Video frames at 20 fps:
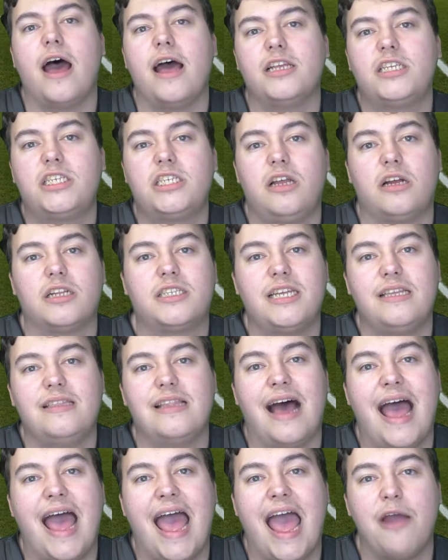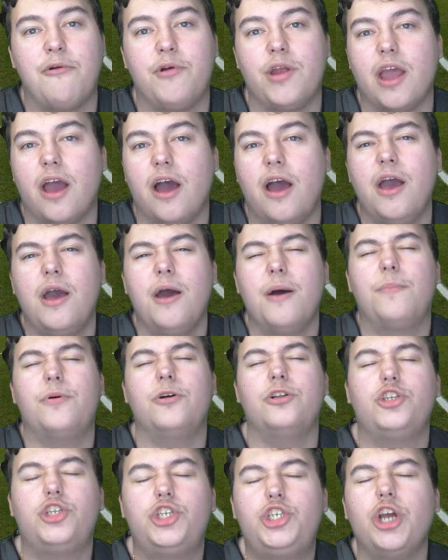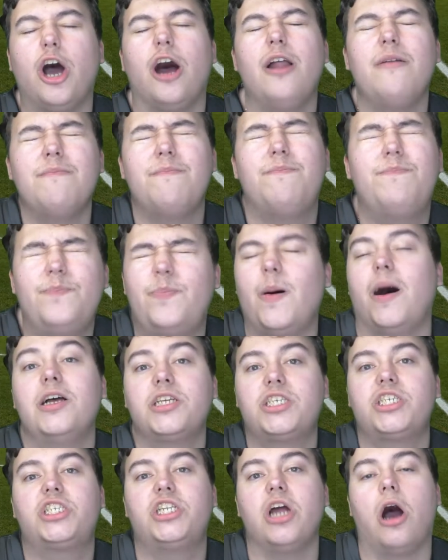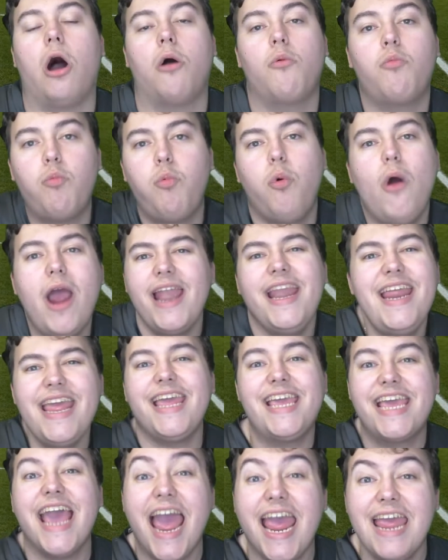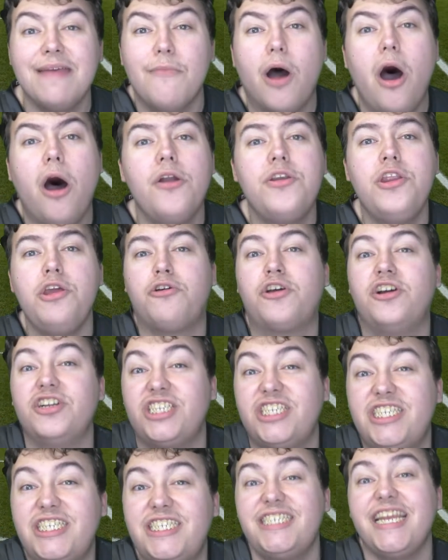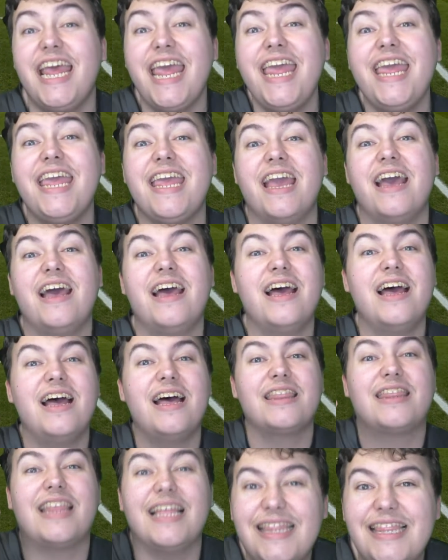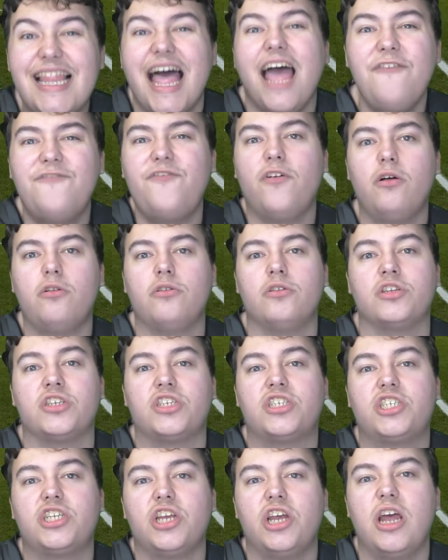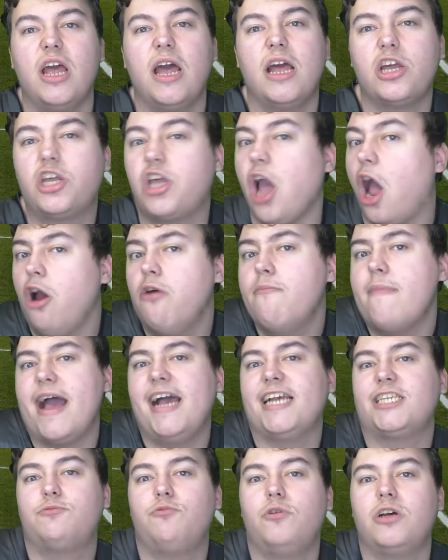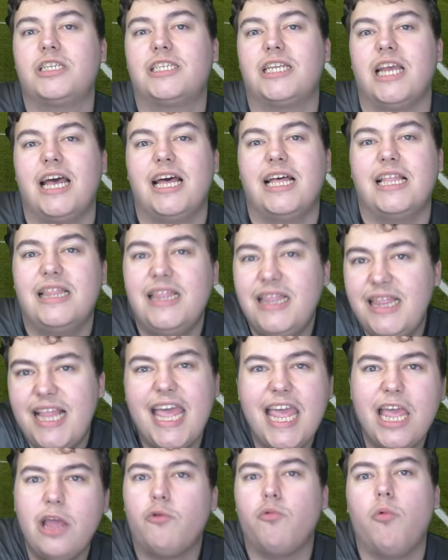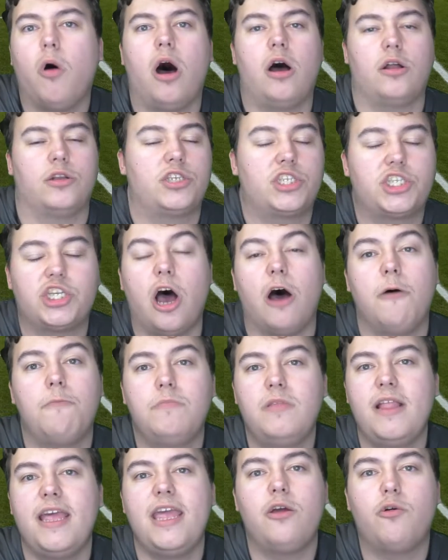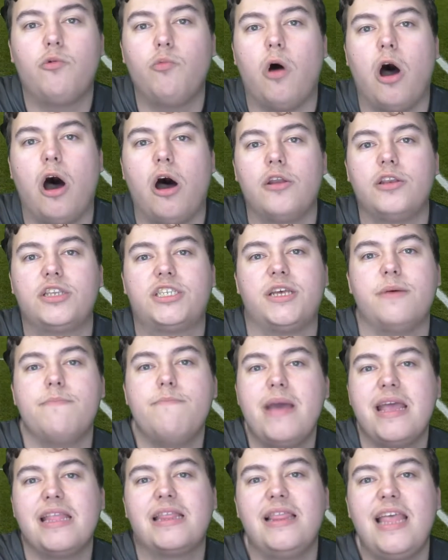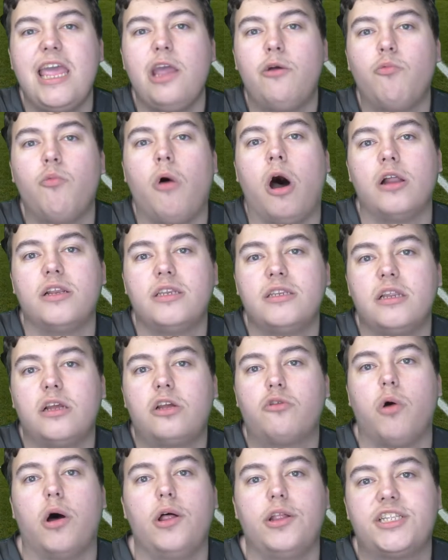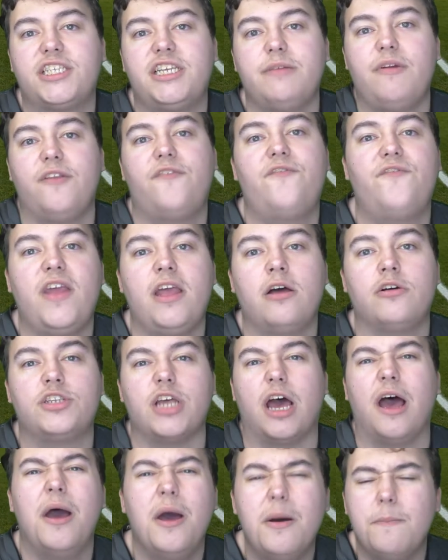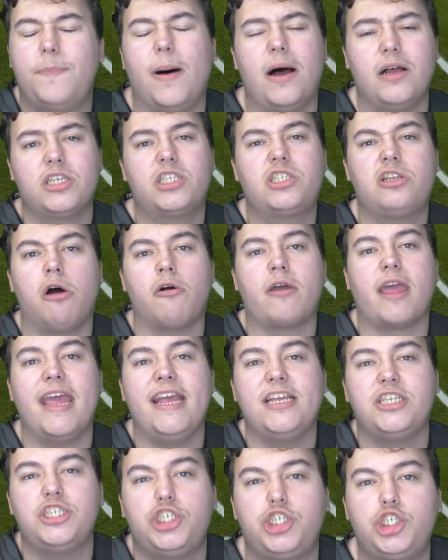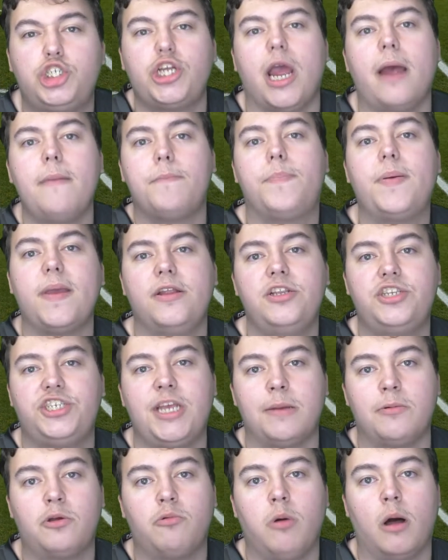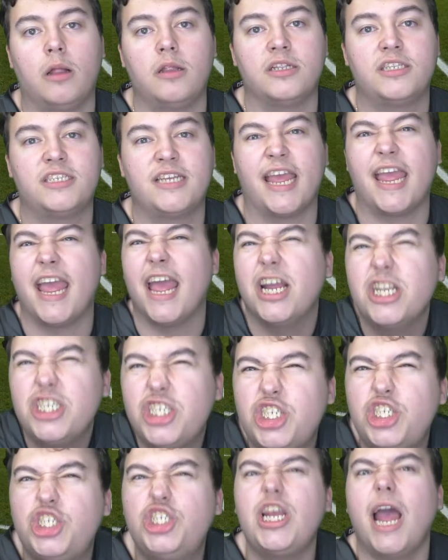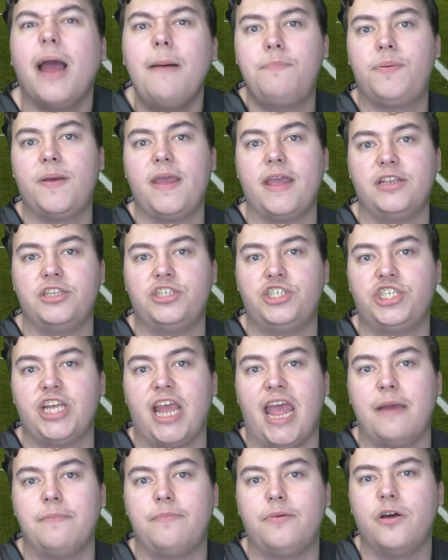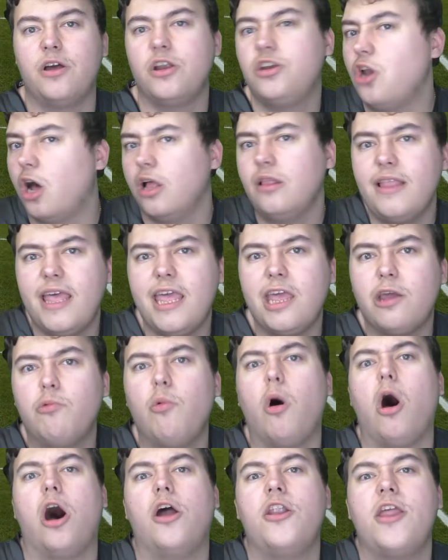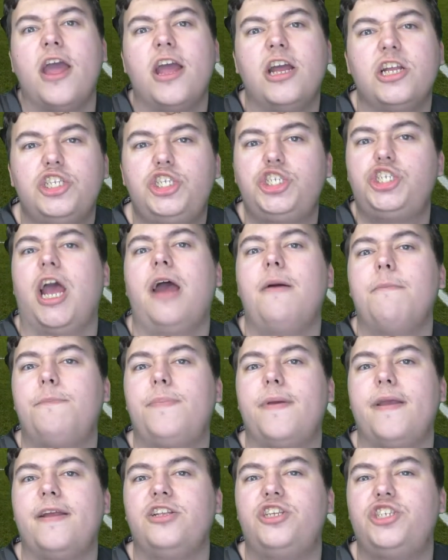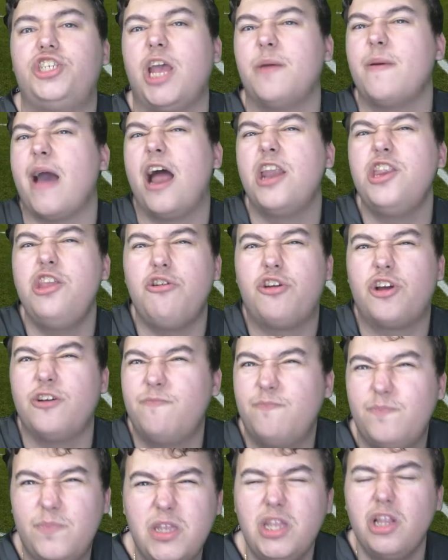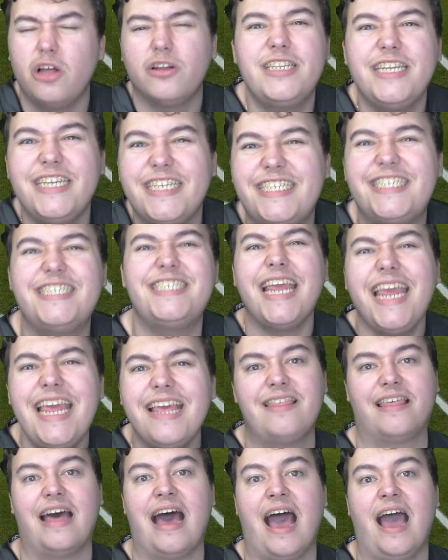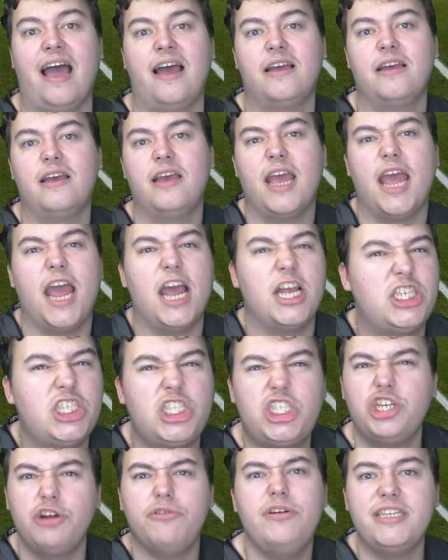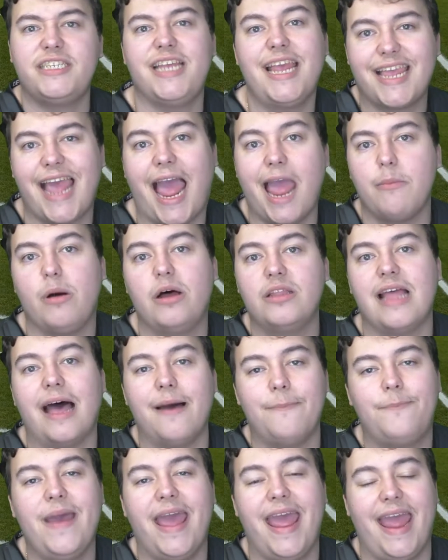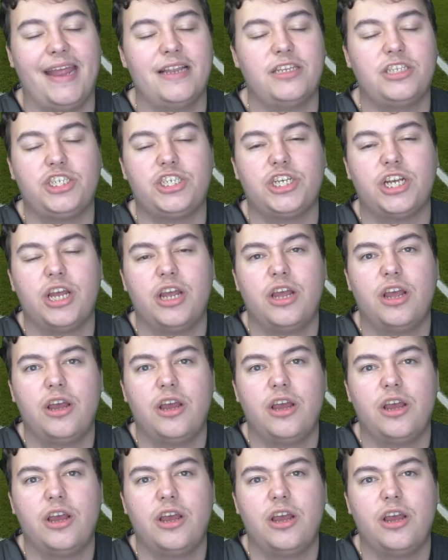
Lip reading: slot in that area. But John Bostock, when he came on, you could see the levels. Gomez was League One, top League One to mid League One quality midfielder. Bostock is championship quality. Championship. Not League One, championship. And you could bloody see that as soon as he came on that pitch.